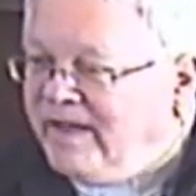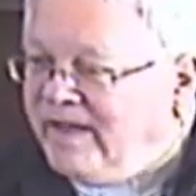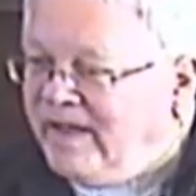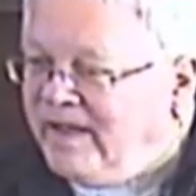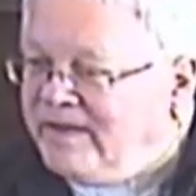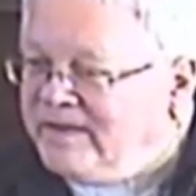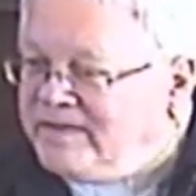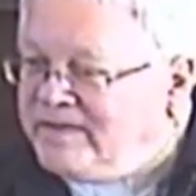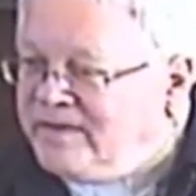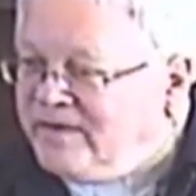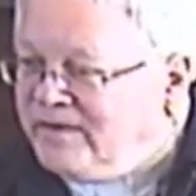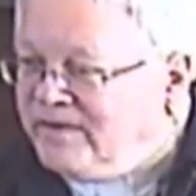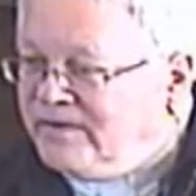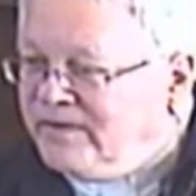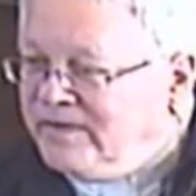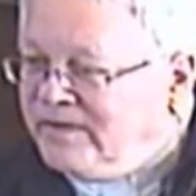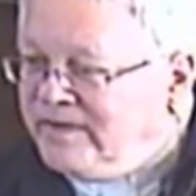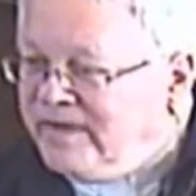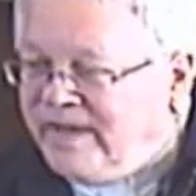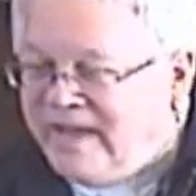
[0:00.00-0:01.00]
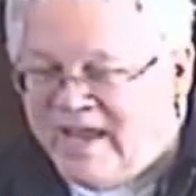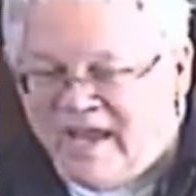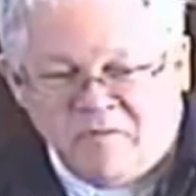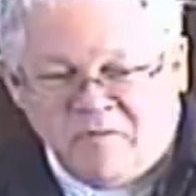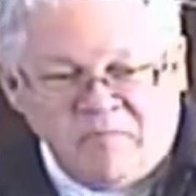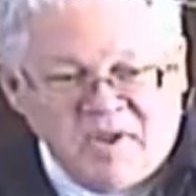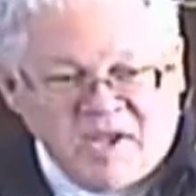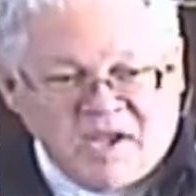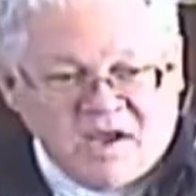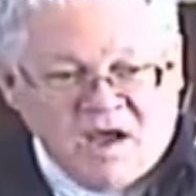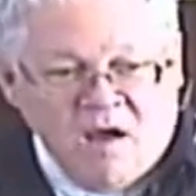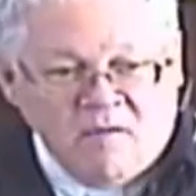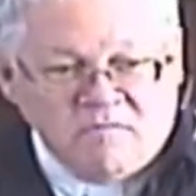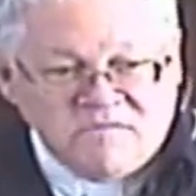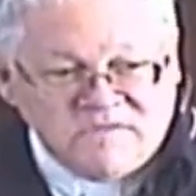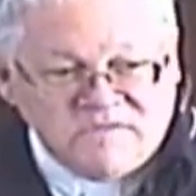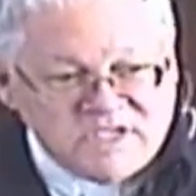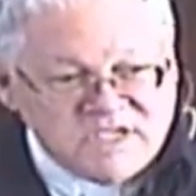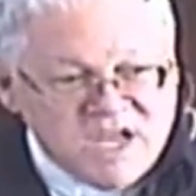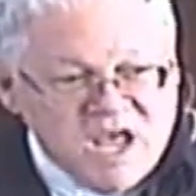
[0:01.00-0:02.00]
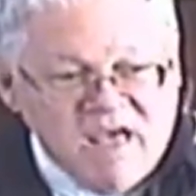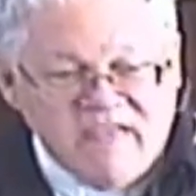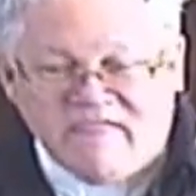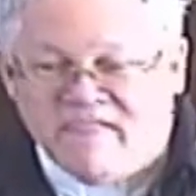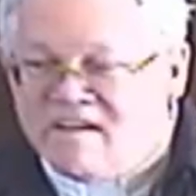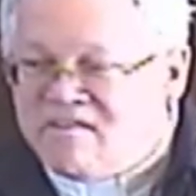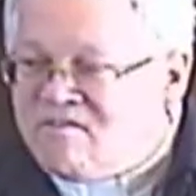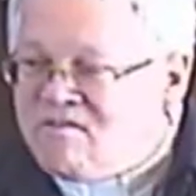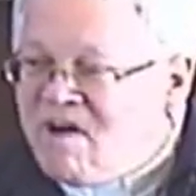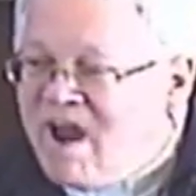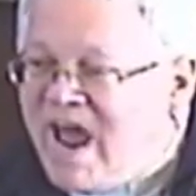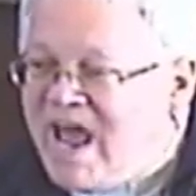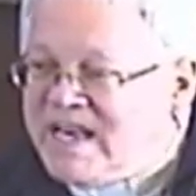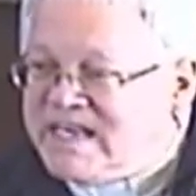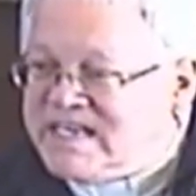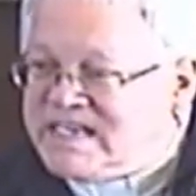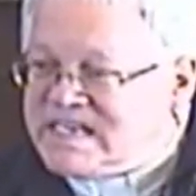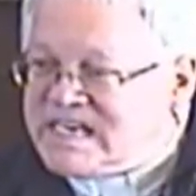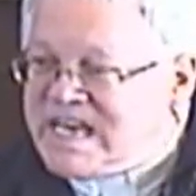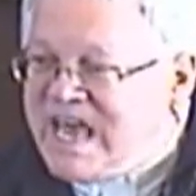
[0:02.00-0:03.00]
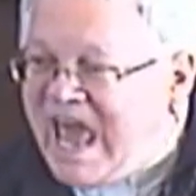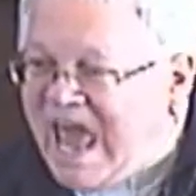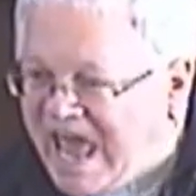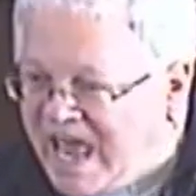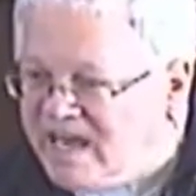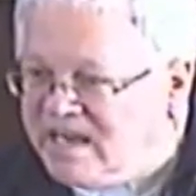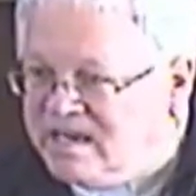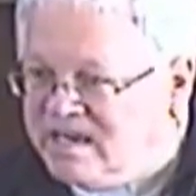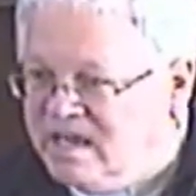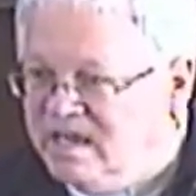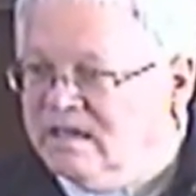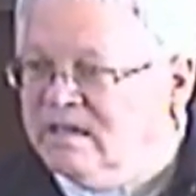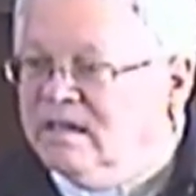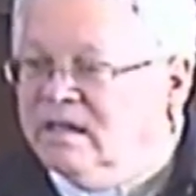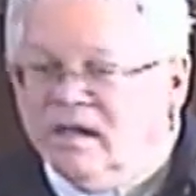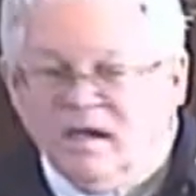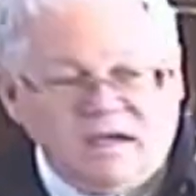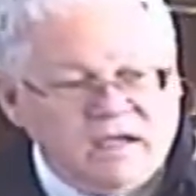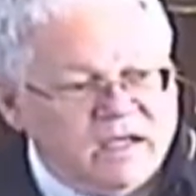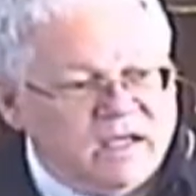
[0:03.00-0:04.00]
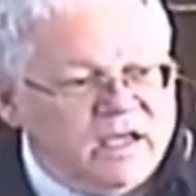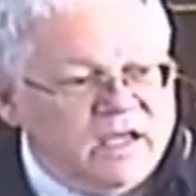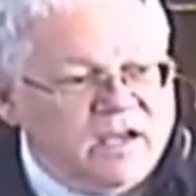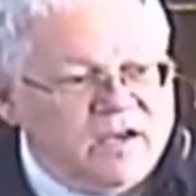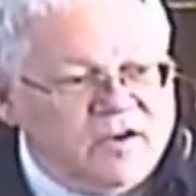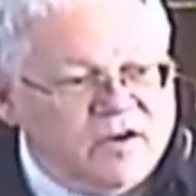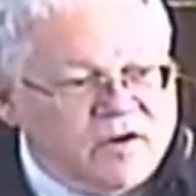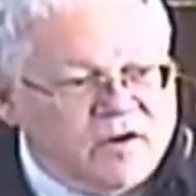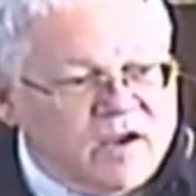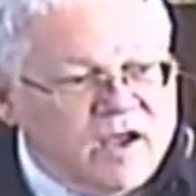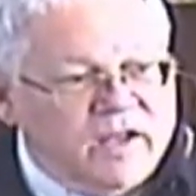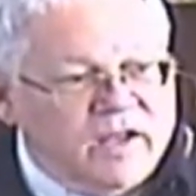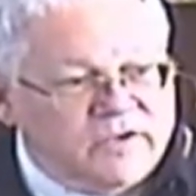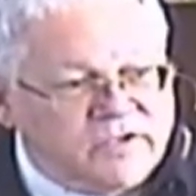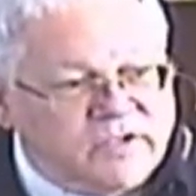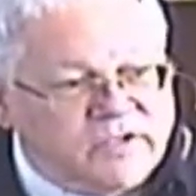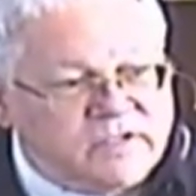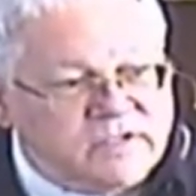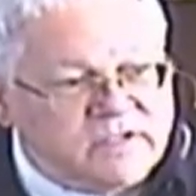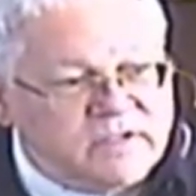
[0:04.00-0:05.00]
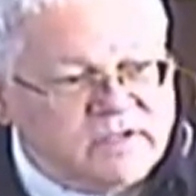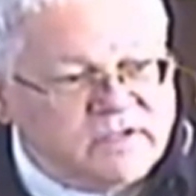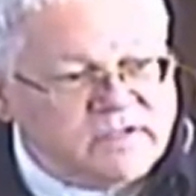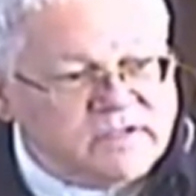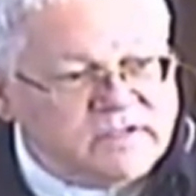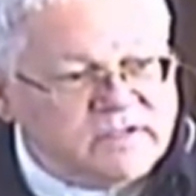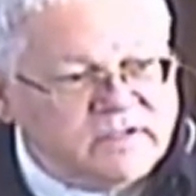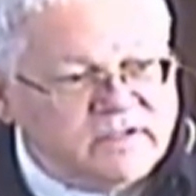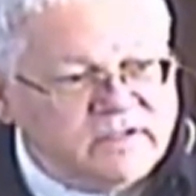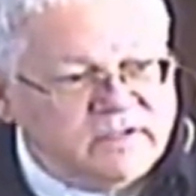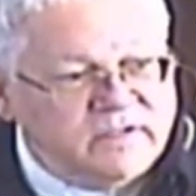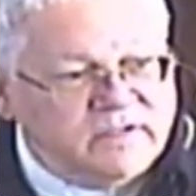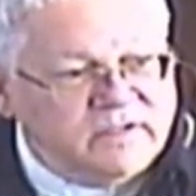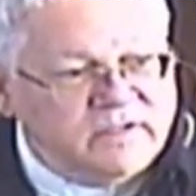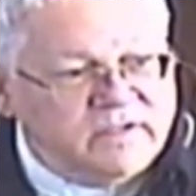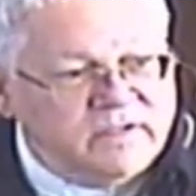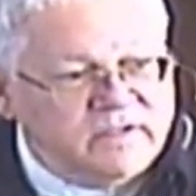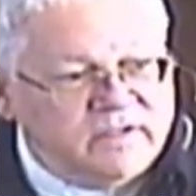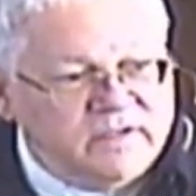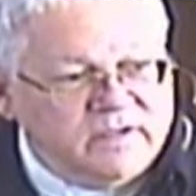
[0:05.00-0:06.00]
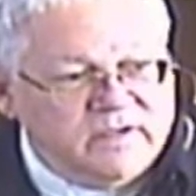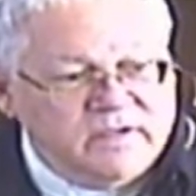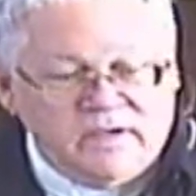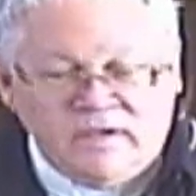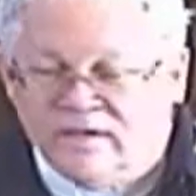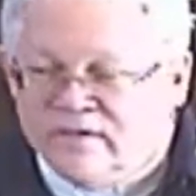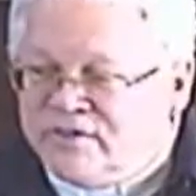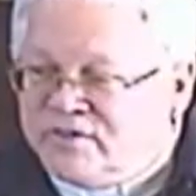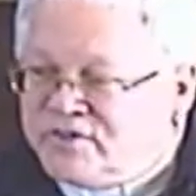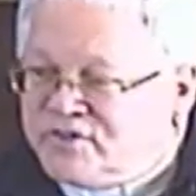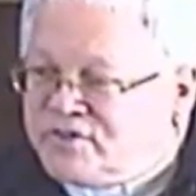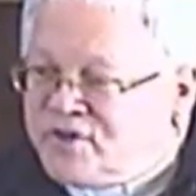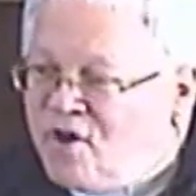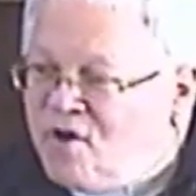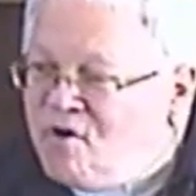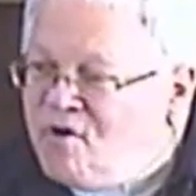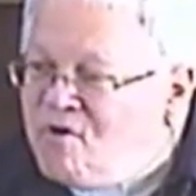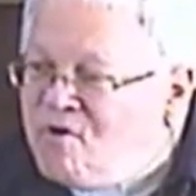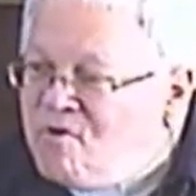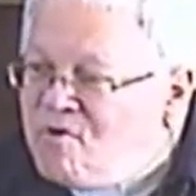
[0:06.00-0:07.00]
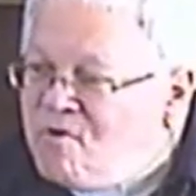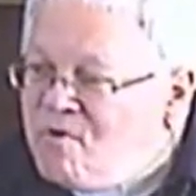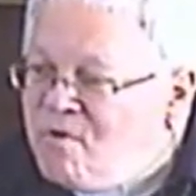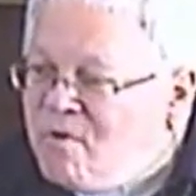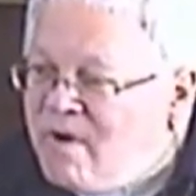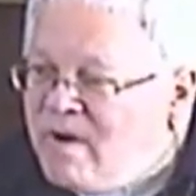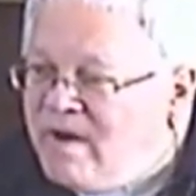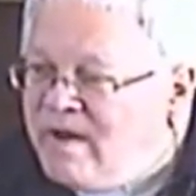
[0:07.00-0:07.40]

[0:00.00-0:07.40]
until it becomes the Grand Canyon in your consciousness. So